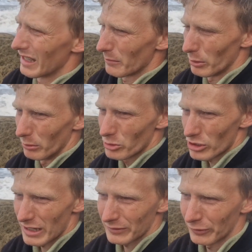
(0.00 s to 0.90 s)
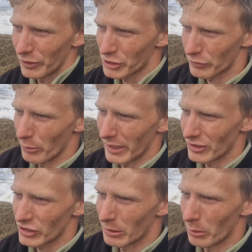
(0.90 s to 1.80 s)
but we'll just have to fish through it
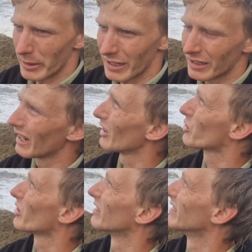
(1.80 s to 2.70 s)
and see what we can catch.